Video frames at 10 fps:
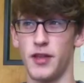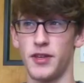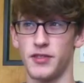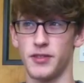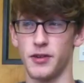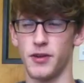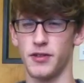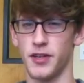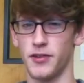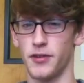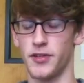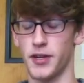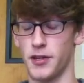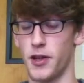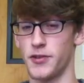way things are going
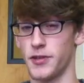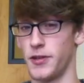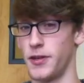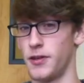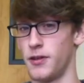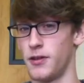technologically.